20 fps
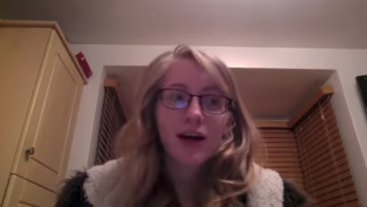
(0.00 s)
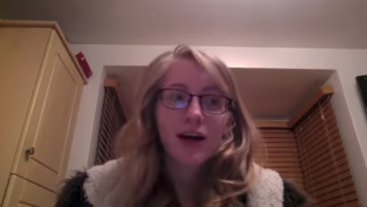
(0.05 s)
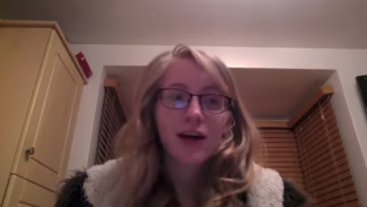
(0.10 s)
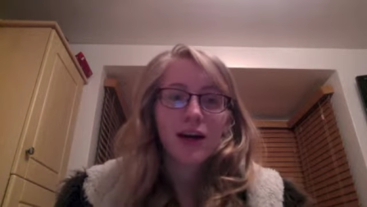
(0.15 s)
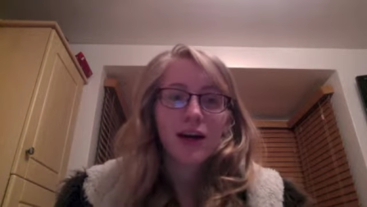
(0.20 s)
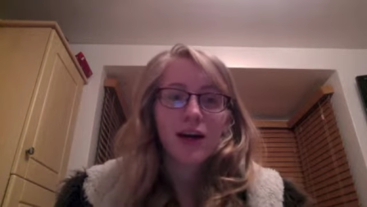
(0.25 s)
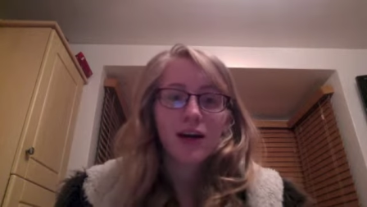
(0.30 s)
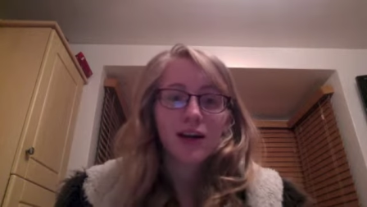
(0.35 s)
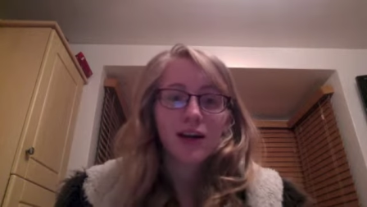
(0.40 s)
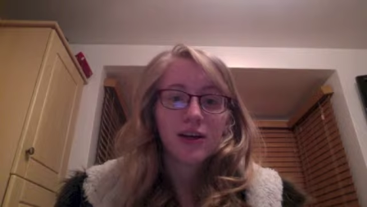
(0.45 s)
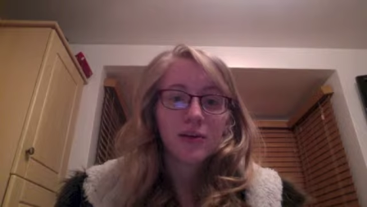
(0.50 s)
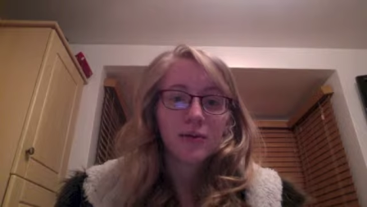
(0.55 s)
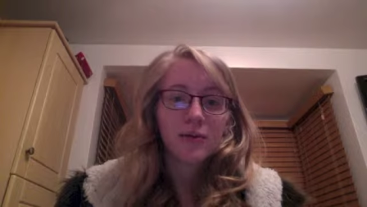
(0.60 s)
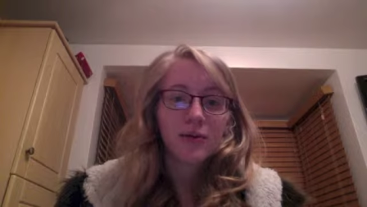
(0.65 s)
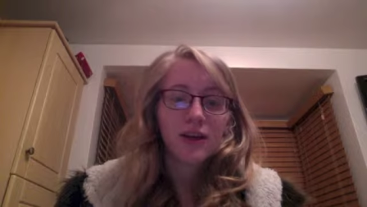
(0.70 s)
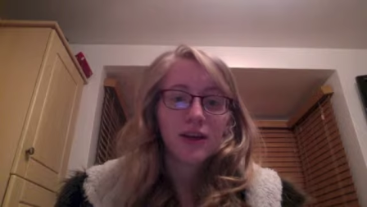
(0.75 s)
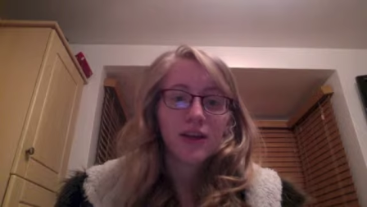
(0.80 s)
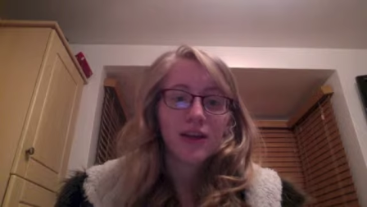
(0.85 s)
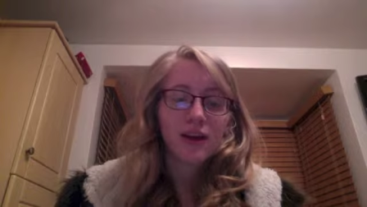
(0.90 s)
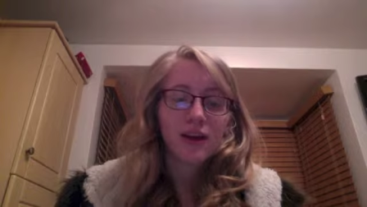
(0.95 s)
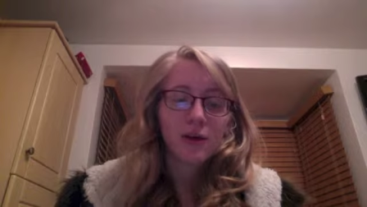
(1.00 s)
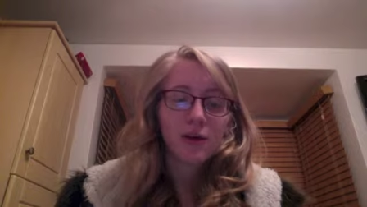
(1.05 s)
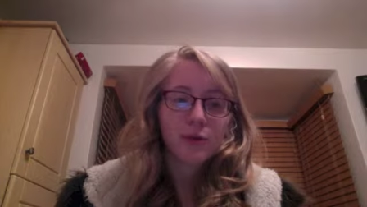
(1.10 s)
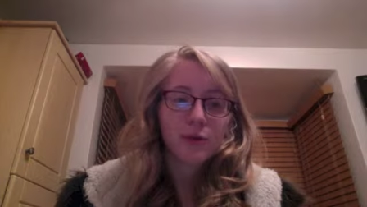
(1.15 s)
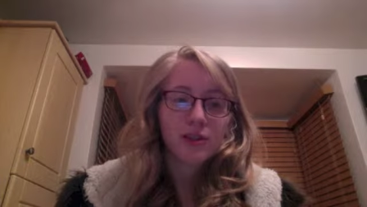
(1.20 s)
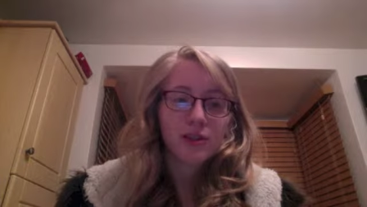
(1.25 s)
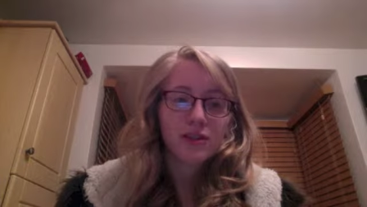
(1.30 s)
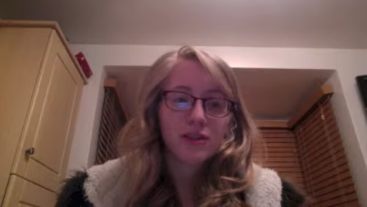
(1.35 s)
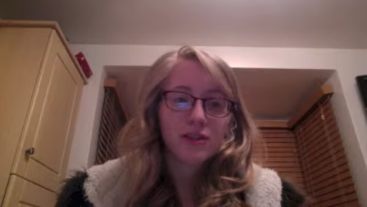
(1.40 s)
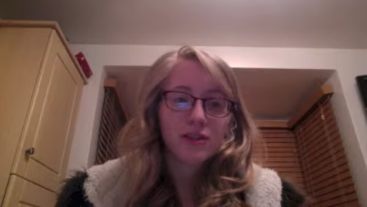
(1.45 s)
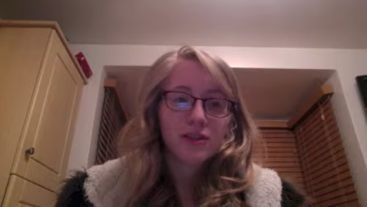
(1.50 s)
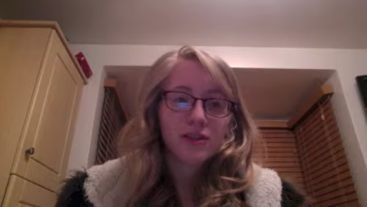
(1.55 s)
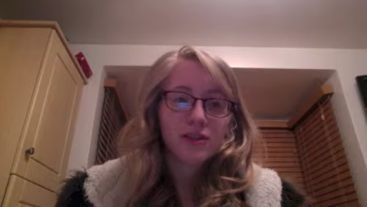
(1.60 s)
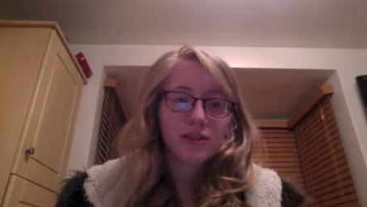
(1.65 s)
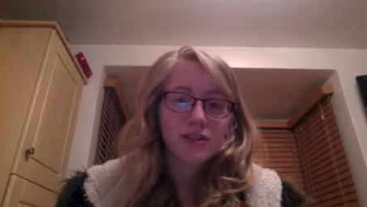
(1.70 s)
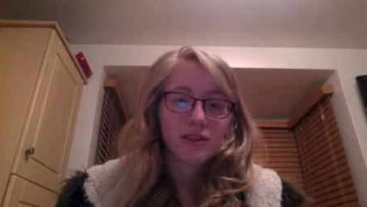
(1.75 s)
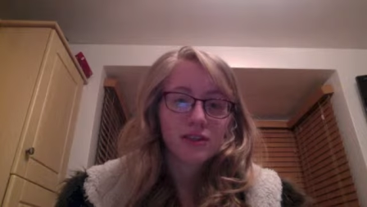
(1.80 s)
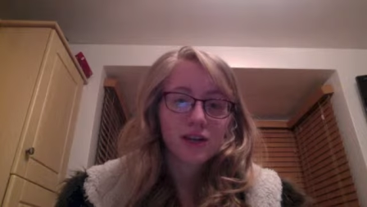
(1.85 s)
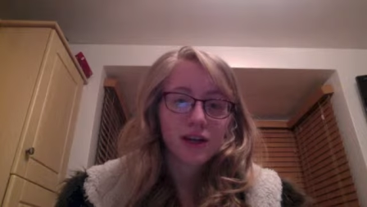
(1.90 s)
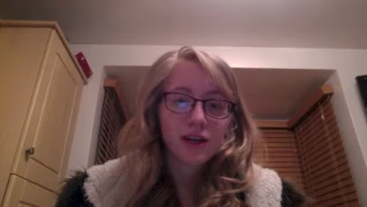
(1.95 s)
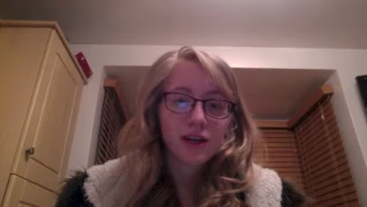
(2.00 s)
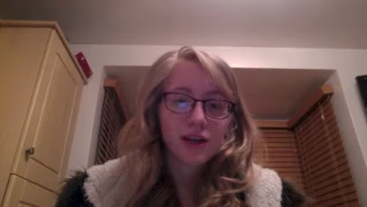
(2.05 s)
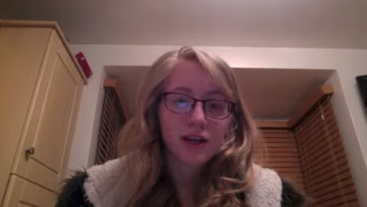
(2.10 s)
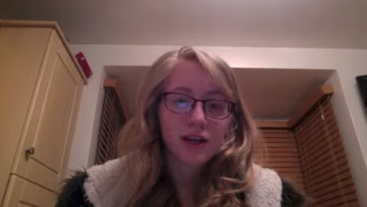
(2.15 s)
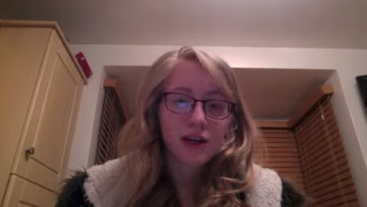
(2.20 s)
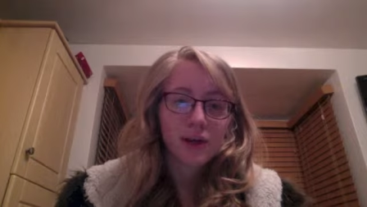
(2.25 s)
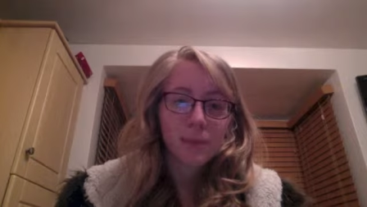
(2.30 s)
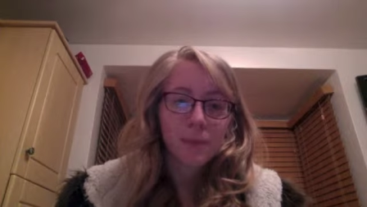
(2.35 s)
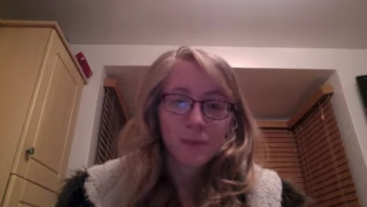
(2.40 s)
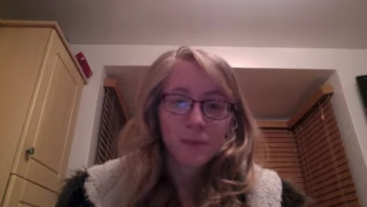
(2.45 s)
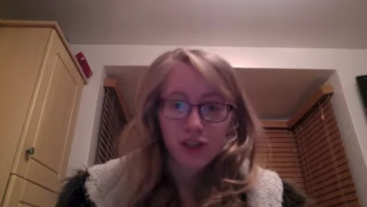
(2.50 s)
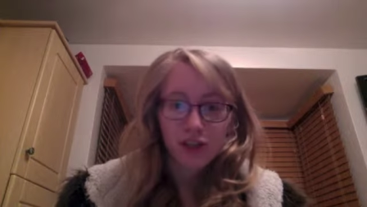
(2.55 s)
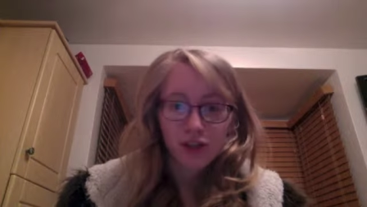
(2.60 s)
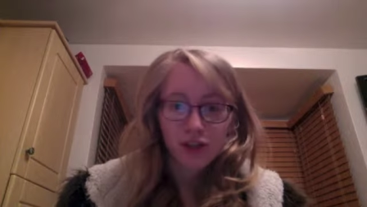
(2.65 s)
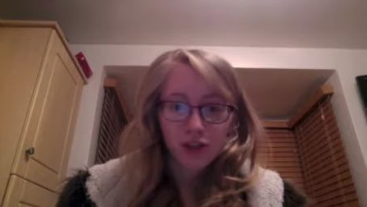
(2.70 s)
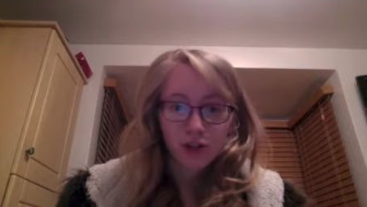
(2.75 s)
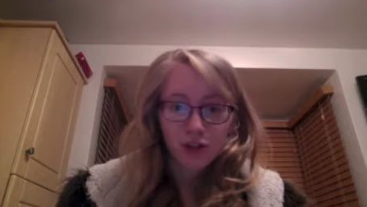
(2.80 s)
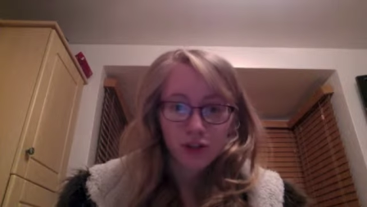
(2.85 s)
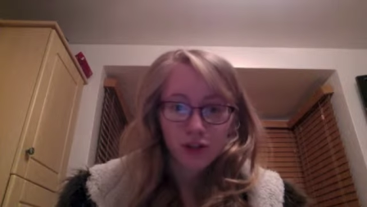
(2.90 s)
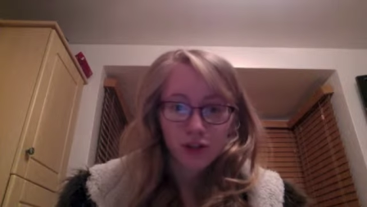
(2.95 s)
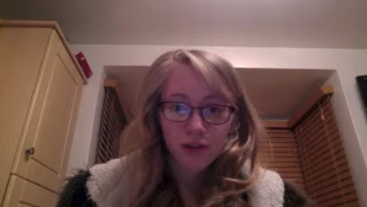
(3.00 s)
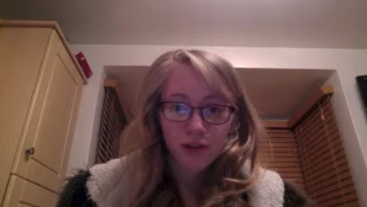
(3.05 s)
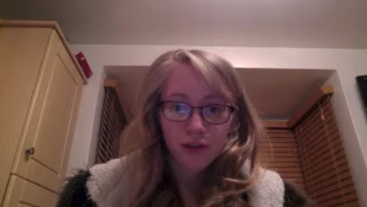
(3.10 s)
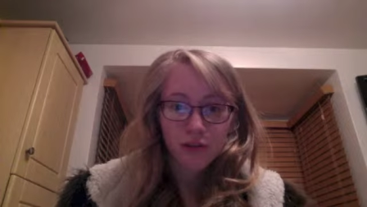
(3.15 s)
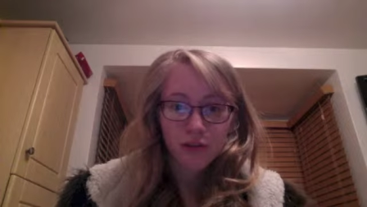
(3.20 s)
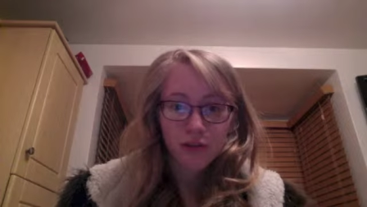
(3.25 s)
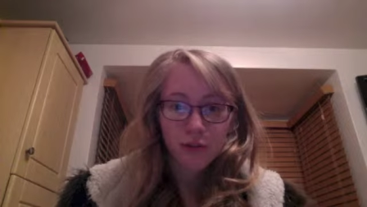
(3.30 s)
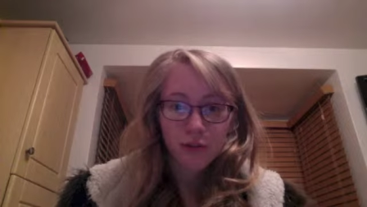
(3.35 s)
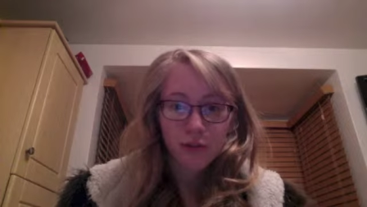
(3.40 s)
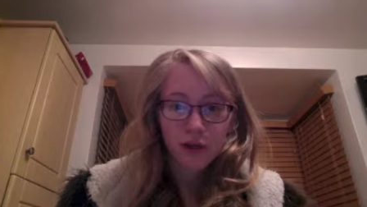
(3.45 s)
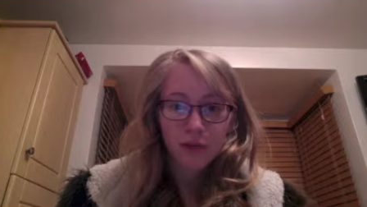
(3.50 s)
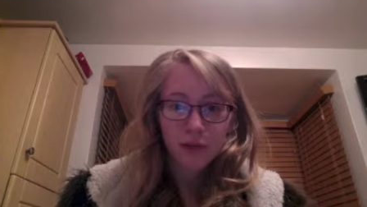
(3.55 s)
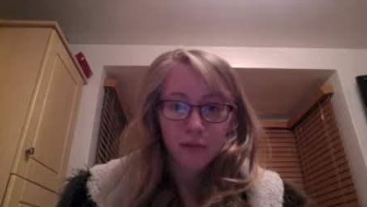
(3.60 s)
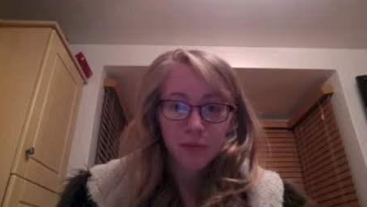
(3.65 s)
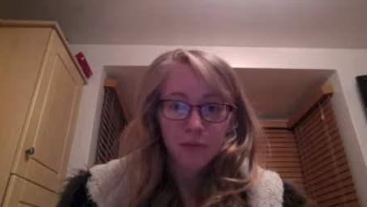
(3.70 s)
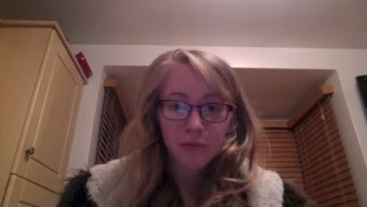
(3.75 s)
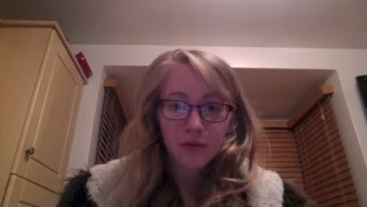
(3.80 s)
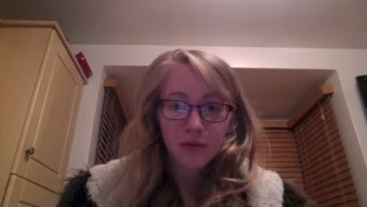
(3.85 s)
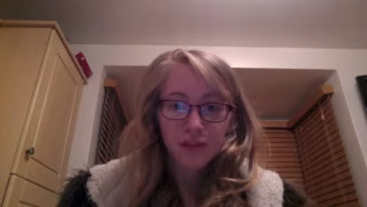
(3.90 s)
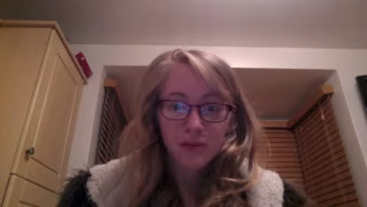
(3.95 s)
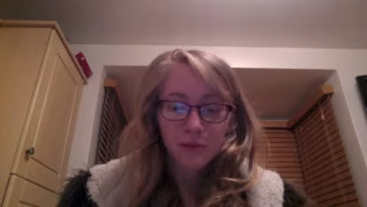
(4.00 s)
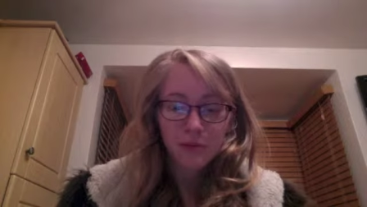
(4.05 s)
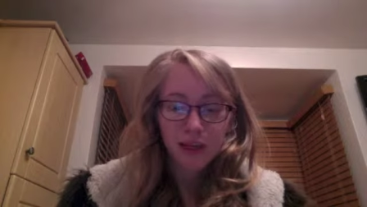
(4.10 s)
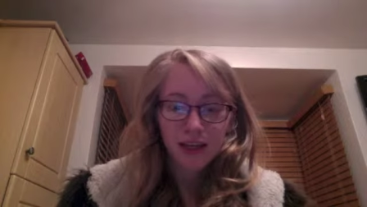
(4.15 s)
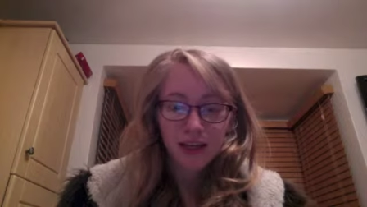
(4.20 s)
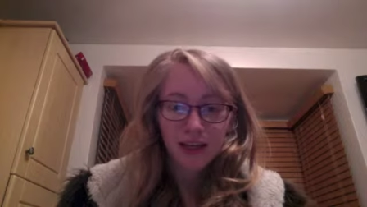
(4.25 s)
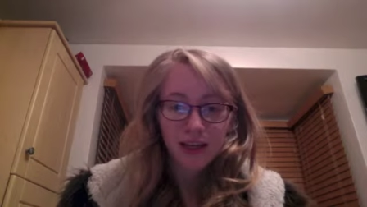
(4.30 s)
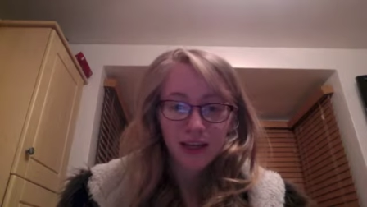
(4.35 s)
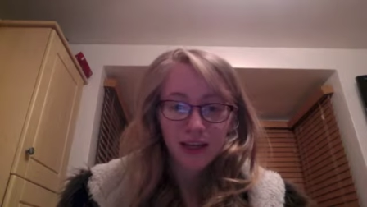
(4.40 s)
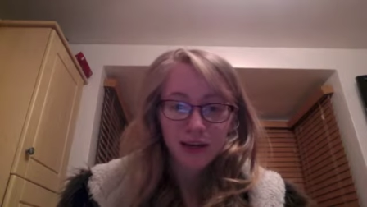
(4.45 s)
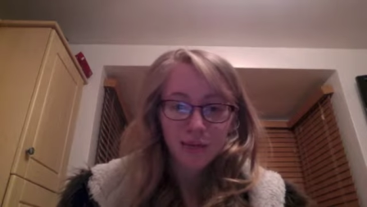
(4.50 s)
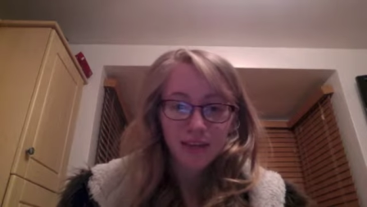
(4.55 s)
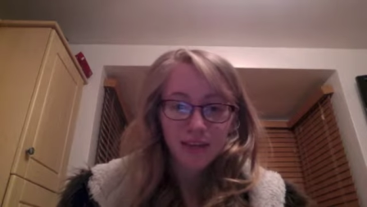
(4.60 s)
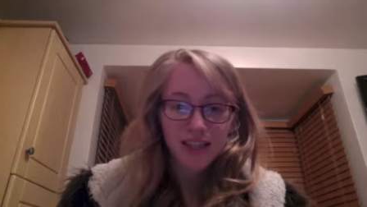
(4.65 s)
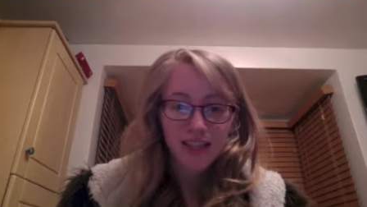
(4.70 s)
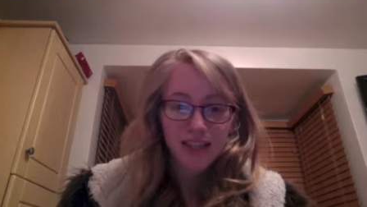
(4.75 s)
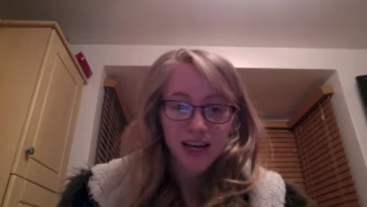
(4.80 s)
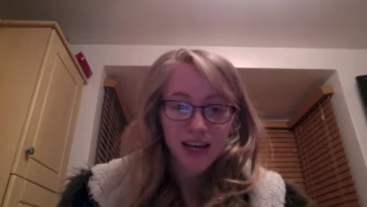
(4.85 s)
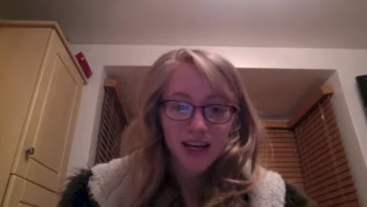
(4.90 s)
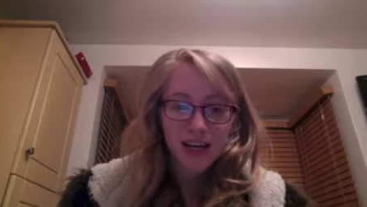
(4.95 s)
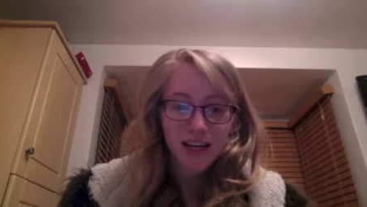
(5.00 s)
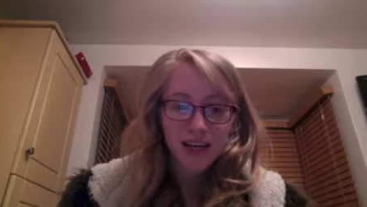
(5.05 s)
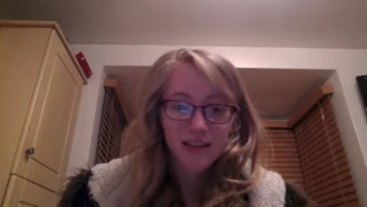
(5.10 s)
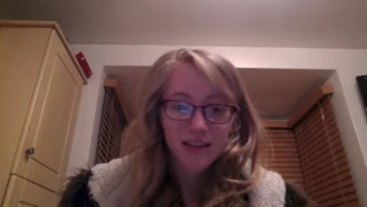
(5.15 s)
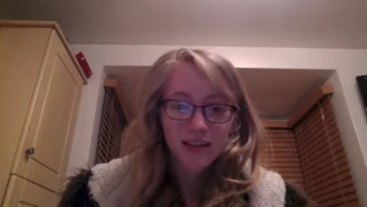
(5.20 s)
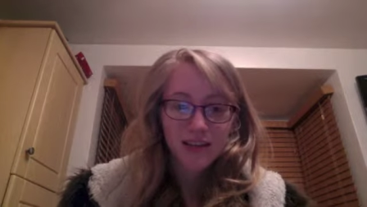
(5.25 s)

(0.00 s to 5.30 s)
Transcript: There was a mid shot of the mum speaking upstairs,